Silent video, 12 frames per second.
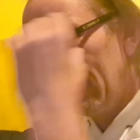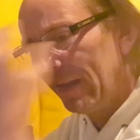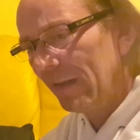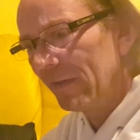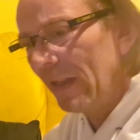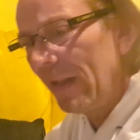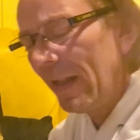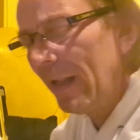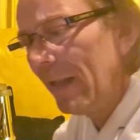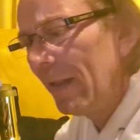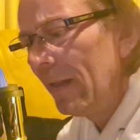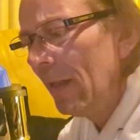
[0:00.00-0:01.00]
things like that,
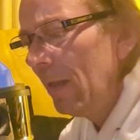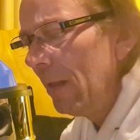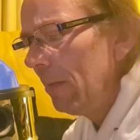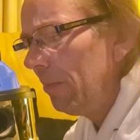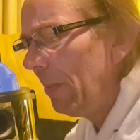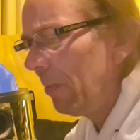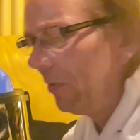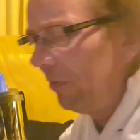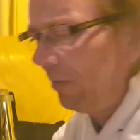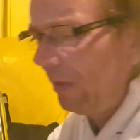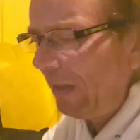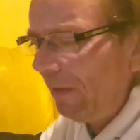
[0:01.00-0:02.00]
people who
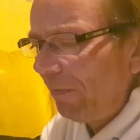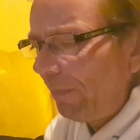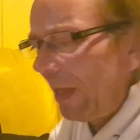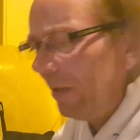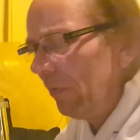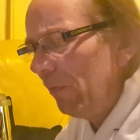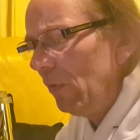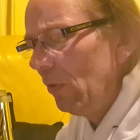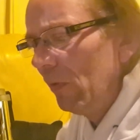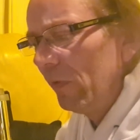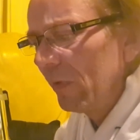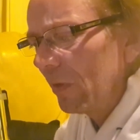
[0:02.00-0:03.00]
leave bad
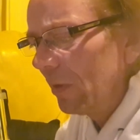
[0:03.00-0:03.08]
reviews